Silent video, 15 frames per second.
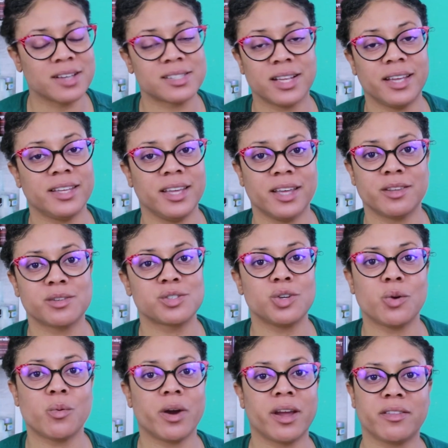I was like, yeah, there's
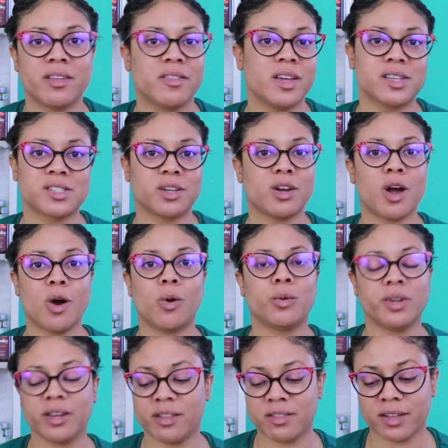no way that that's going to hold
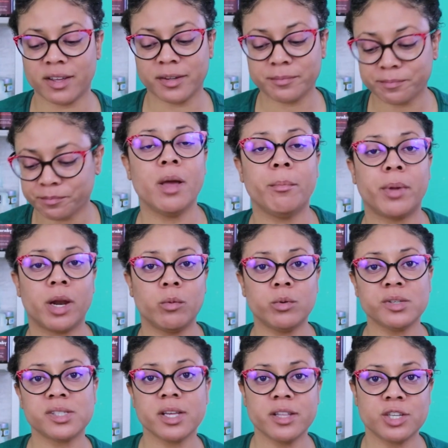anything. But I
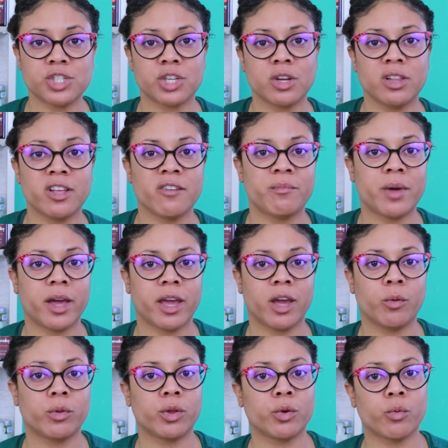will say the gel left my
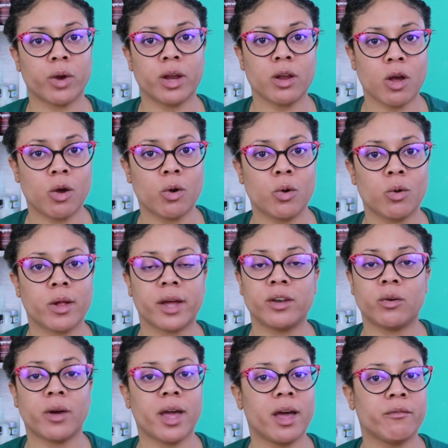hair with a great hole. I
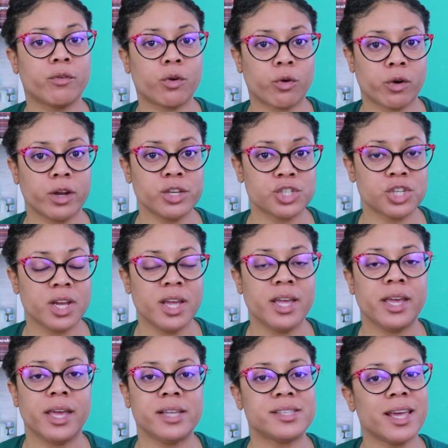don't have crunch.
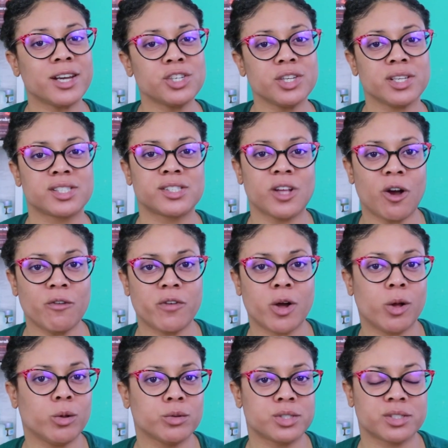It's actually a soft
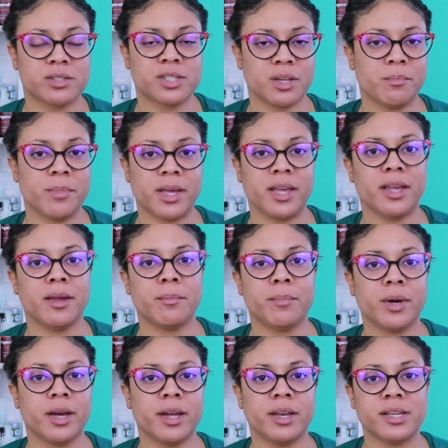hole to me,
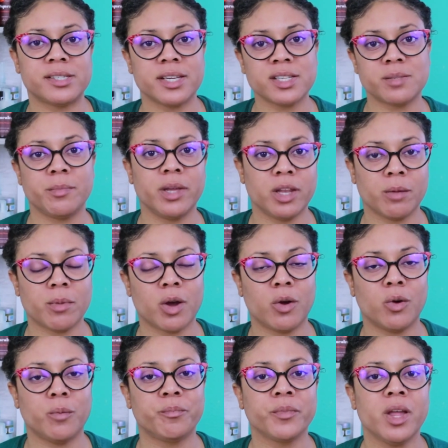but it says medium
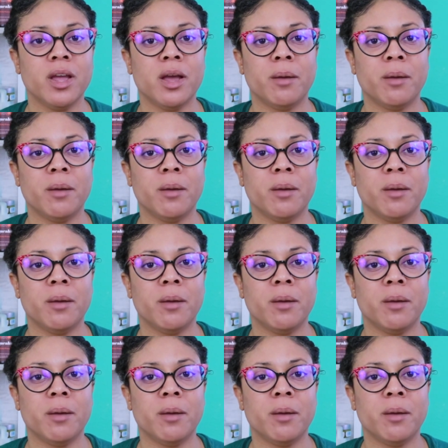hole